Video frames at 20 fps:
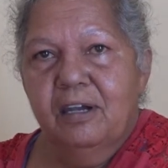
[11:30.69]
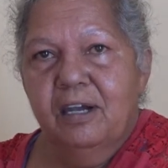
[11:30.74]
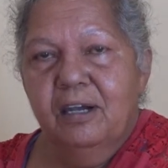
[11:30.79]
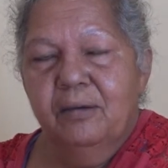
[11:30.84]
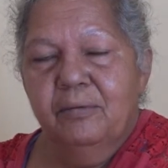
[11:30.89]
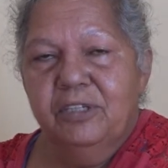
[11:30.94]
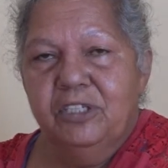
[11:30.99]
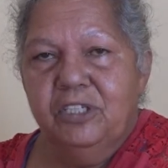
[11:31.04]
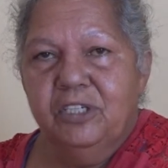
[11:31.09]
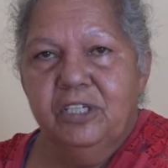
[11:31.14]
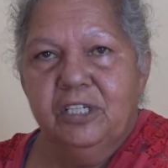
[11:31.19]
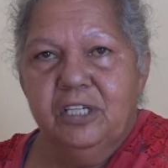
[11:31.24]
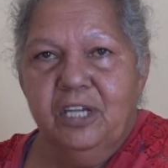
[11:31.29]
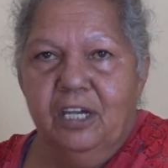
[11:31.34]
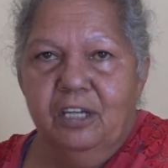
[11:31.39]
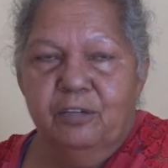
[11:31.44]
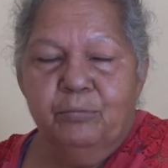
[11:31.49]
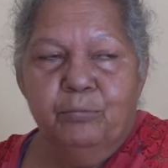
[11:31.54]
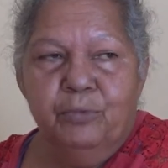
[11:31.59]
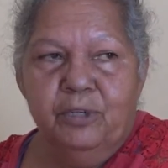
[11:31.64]
I mean, you
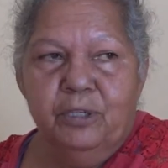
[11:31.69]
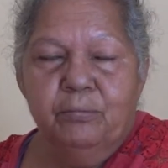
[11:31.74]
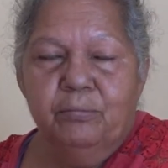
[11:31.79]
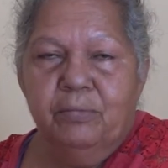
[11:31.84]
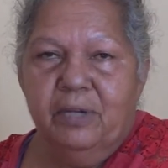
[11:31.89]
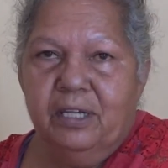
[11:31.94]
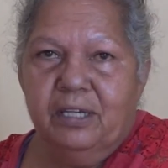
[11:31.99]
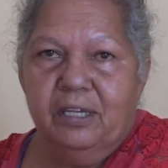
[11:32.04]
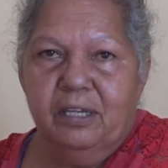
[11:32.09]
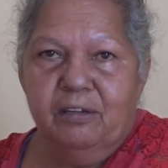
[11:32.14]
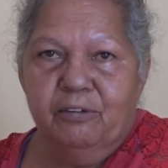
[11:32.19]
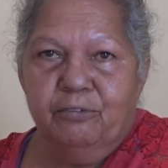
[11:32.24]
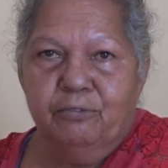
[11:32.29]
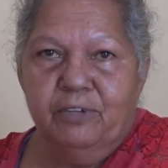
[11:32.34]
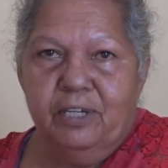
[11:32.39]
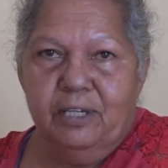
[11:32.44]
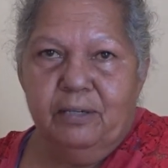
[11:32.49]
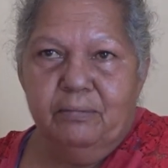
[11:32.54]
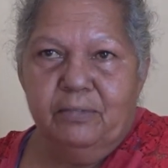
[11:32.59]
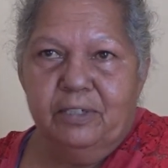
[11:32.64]
can't bring back our
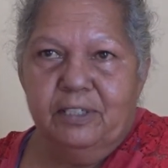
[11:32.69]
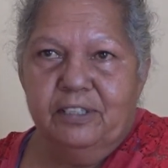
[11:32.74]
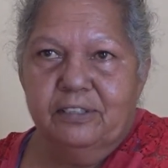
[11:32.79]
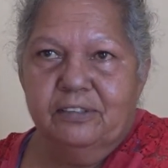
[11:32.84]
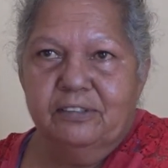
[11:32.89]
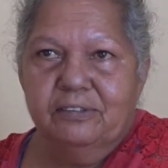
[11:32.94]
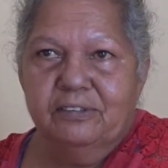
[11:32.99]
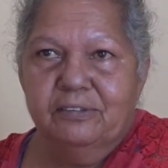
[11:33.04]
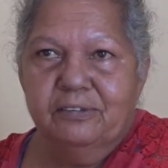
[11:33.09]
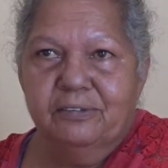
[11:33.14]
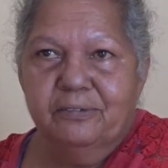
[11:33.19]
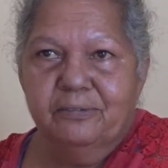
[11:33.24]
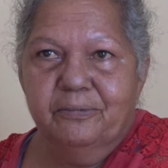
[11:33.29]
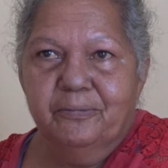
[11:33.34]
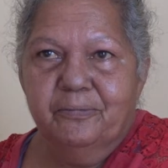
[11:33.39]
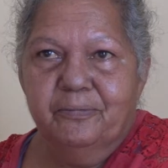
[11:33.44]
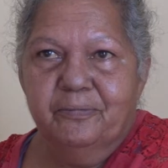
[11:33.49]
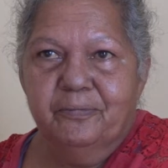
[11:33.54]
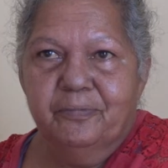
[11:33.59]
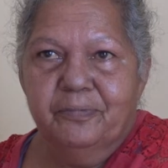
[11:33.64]
families,
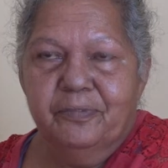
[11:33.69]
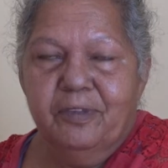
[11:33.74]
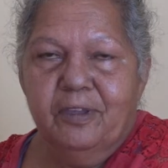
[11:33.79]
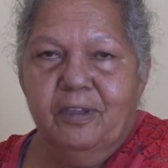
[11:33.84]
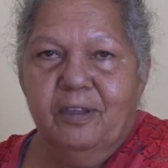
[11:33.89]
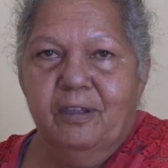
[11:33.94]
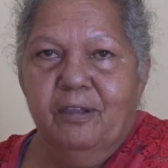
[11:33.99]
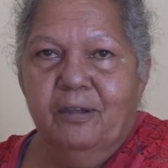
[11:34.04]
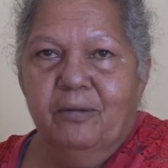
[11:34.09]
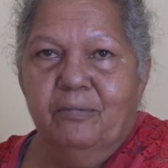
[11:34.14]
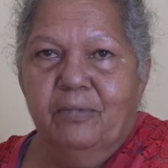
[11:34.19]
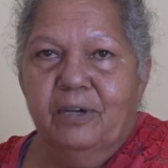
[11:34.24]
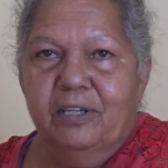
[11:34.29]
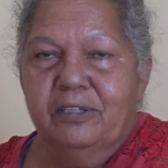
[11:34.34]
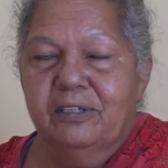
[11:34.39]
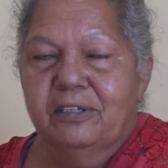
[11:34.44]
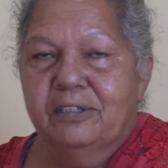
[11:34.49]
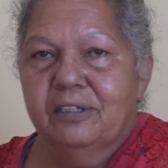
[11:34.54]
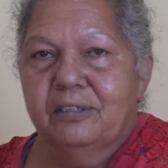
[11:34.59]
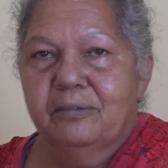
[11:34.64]
but
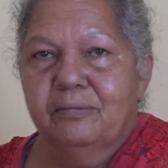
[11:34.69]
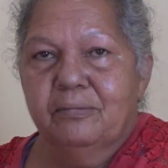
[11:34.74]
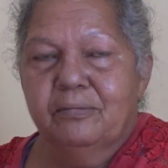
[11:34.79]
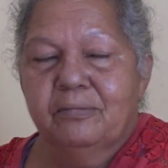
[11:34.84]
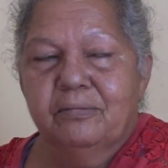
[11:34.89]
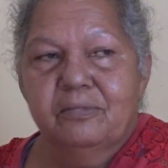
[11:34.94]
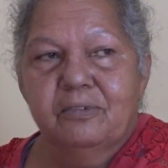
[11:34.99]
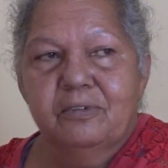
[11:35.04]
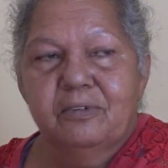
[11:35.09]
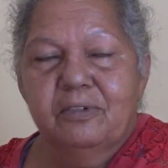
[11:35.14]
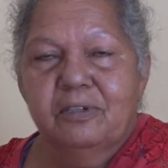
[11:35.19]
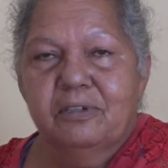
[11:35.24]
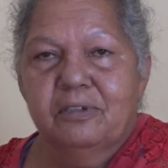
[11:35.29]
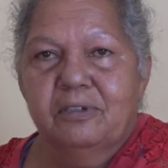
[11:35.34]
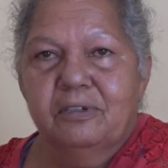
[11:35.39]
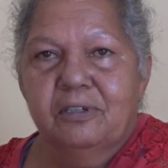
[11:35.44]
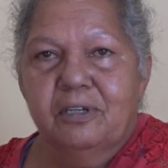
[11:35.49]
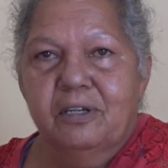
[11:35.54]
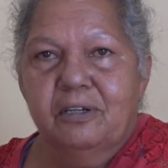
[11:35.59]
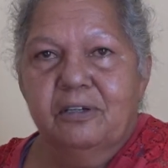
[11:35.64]
you can,
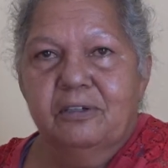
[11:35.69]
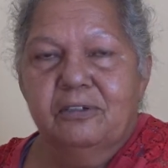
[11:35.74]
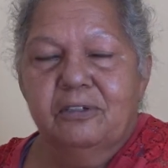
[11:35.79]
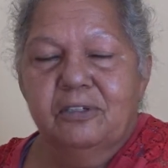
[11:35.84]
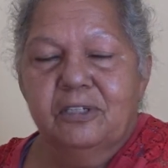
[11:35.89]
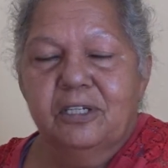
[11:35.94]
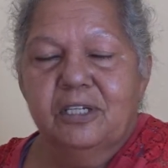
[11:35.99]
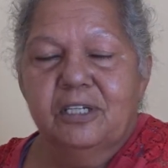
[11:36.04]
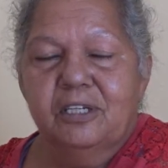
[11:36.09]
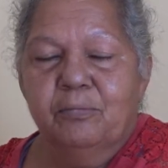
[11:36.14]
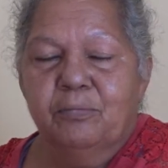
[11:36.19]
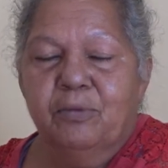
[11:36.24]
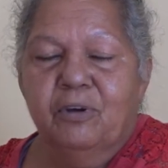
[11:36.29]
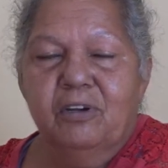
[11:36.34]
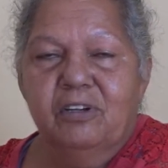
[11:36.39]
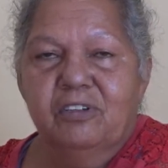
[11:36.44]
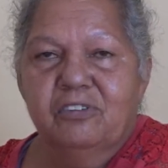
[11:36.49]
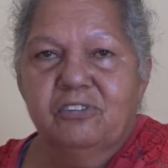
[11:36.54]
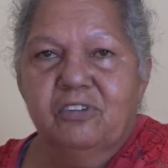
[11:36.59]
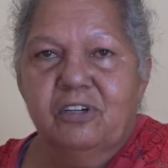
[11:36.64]
you know, you can
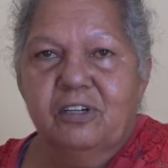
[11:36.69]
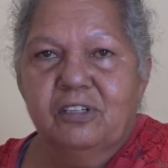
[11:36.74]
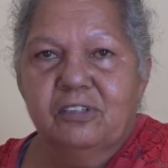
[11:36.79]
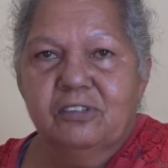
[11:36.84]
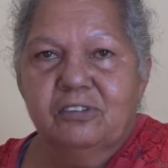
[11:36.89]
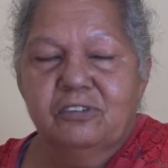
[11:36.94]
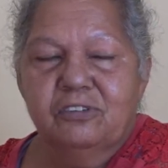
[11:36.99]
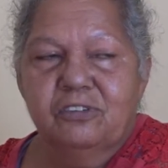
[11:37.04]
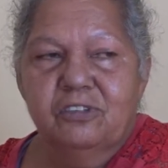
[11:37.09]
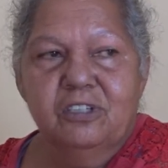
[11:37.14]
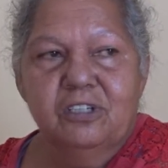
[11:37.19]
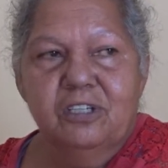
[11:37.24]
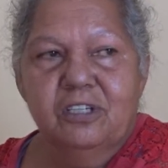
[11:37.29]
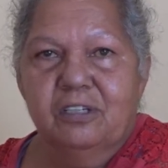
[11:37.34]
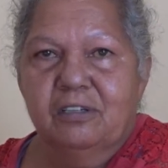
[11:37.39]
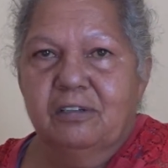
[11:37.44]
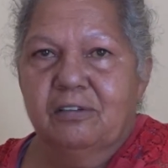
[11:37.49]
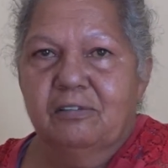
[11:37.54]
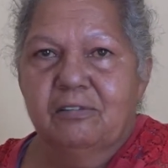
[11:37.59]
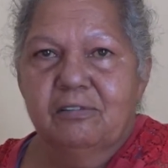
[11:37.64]
apologize. You
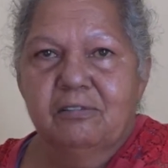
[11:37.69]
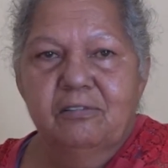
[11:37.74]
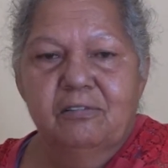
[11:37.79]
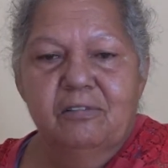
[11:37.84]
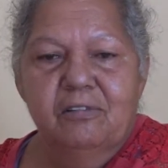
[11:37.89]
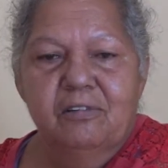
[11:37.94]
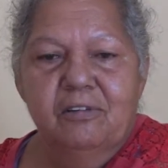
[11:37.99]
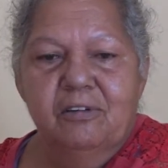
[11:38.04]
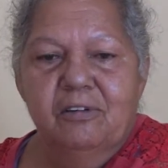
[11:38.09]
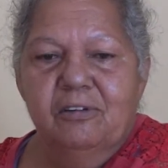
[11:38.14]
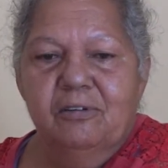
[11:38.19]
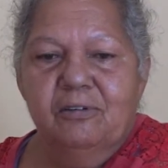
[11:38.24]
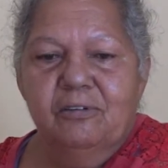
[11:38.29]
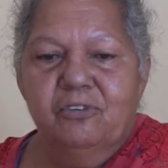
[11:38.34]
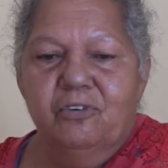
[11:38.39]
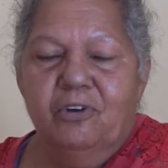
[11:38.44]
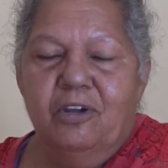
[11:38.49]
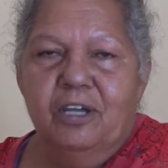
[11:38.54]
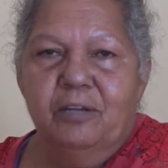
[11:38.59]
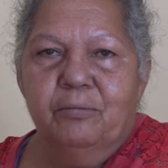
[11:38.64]
can
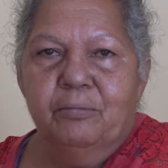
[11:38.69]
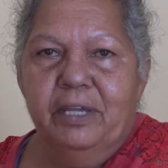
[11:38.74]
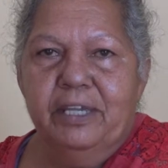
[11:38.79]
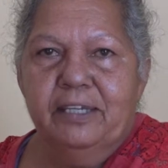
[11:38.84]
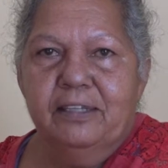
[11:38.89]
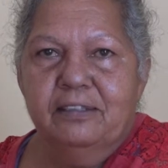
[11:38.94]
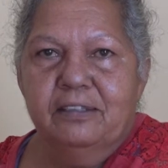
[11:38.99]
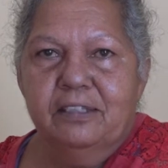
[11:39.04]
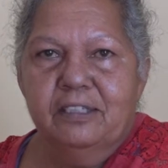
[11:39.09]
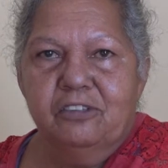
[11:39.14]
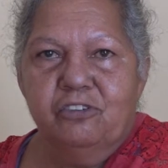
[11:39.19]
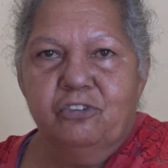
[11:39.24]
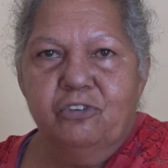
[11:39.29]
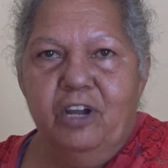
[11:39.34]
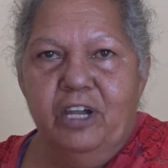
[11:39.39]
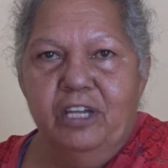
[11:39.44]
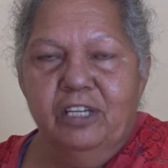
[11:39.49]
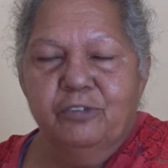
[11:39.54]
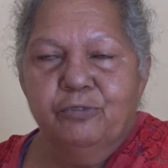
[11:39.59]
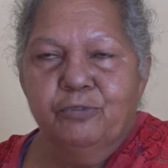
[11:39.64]
try and make things
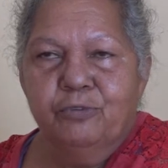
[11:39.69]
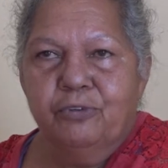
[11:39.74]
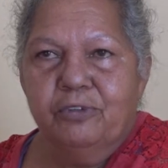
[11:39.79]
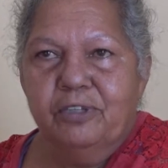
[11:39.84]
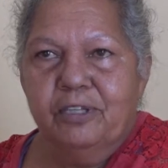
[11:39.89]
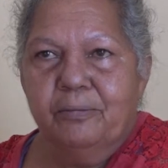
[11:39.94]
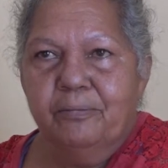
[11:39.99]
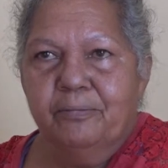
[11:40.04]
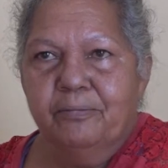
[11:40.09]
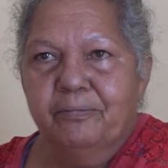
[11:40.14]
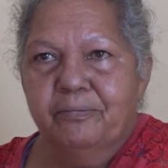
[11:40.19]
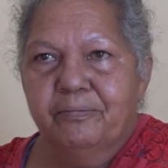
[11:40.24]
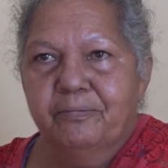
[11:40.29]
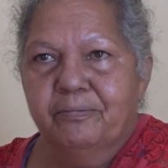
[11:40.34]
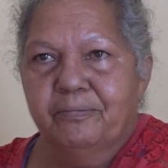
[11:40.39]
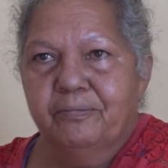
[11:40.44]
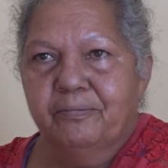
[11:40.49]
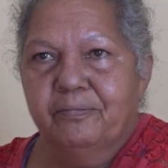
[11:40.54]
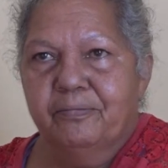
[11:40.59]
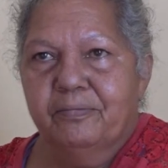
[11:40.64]
right for them
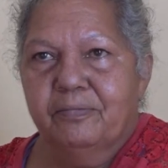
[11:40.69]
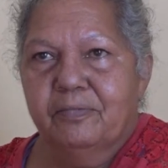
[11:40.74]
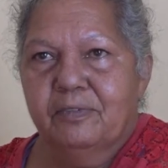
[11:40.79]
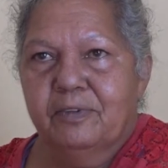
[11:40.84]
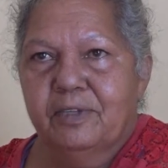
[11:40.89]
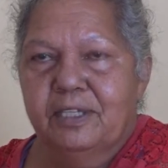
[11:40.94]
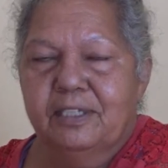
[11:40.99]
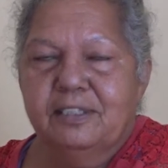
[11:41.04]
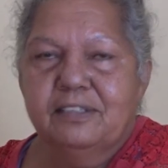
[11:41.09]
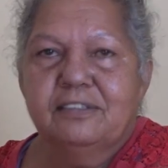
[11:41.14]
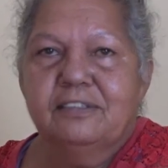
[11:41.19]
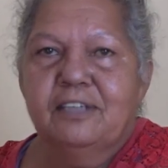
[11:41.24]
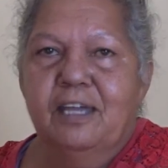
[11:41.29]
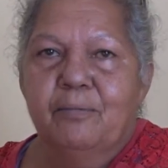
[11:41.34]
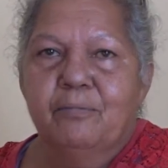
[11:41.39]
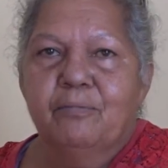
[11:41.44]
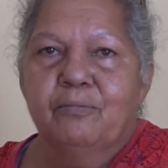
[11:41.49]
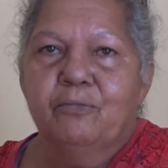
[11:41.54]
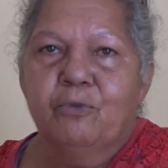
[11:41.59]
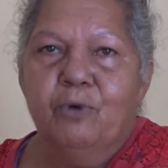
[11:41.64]
in
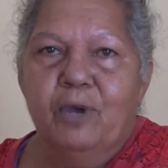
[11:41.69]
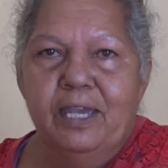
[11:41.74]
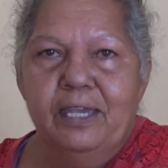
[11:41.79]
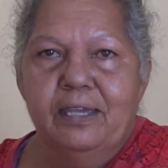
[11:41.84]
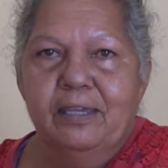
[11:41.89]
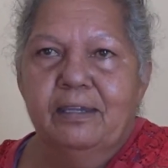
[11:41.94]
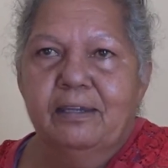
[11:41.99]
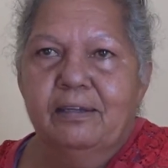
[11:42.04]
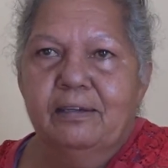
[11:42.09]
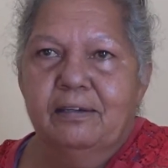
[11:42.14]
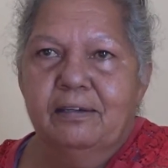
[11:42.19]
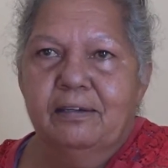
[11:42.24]
some way,